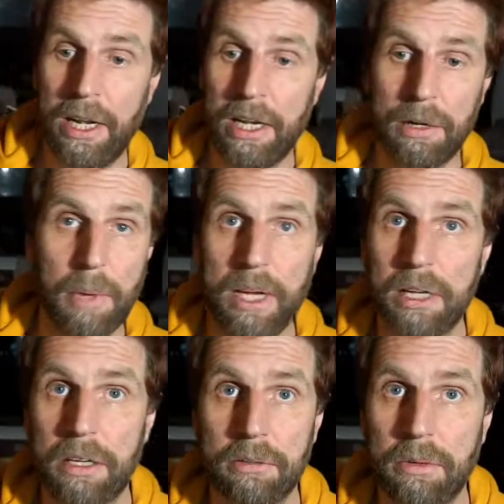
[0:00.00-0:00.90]
and any I
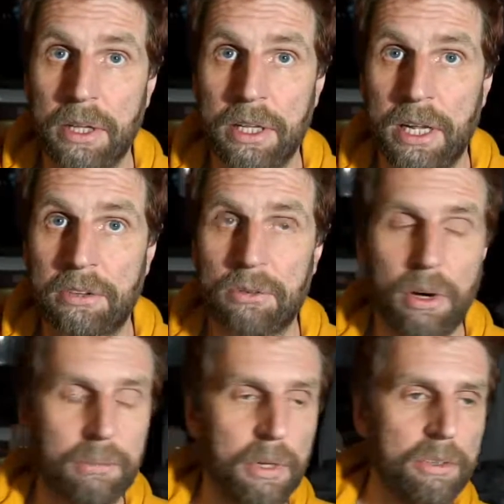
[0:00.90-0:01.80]
make within the next
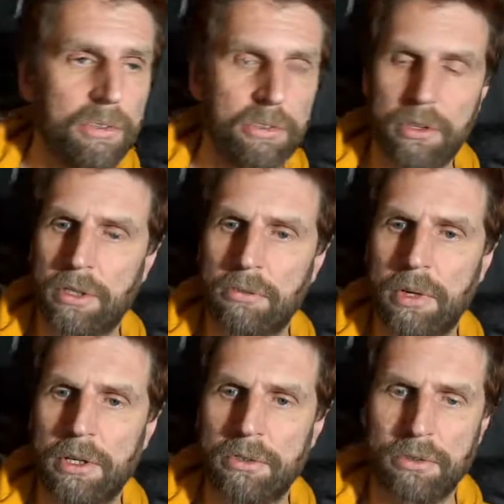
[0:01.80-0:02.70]
12 months
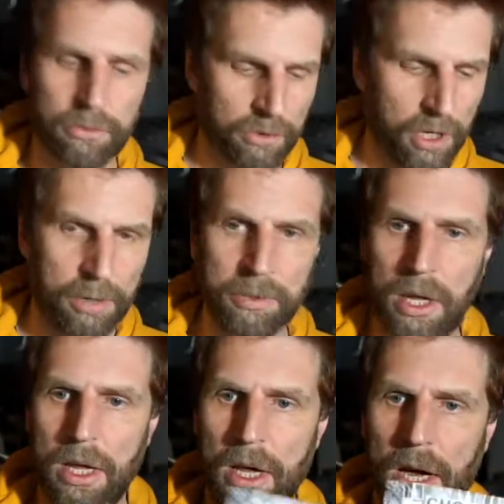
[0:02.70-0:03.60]
while you're
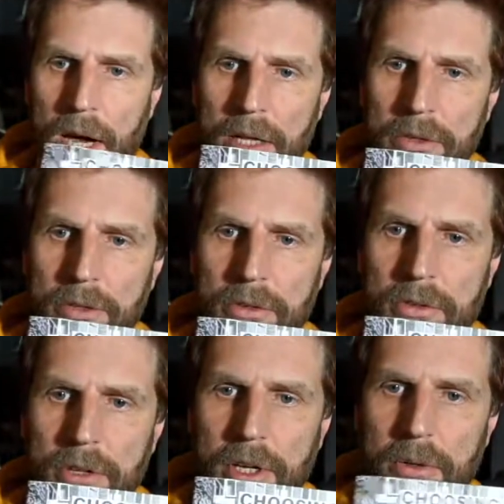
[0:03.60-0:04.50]
subscribed,
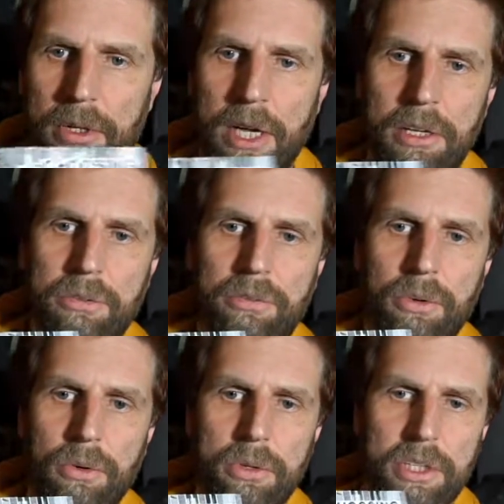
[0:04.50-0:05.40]
and it'll get you
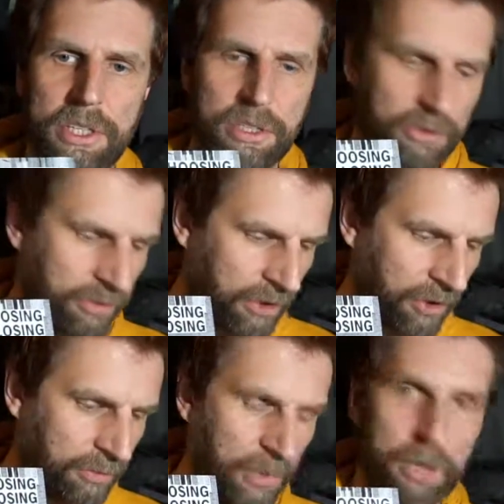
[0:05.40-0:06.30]
4 editions
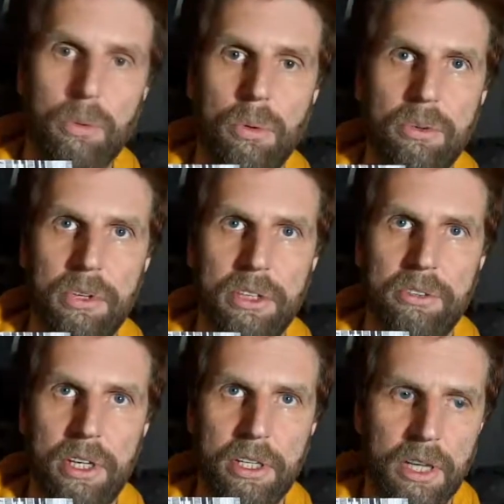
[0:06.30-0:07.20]
of my
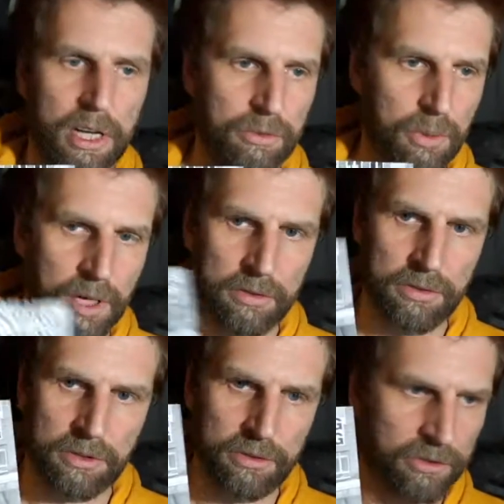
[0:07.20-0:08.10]
quarterly zine as well.
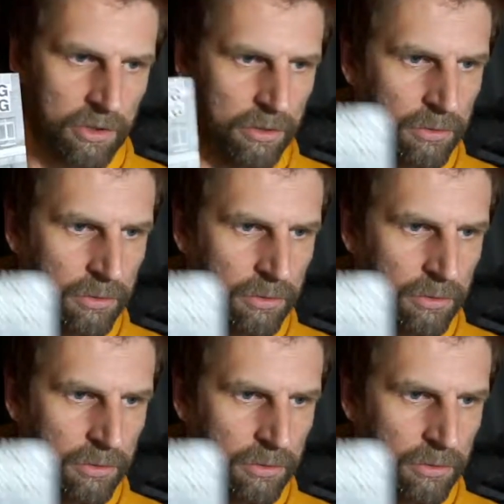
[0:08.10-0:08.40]
This is the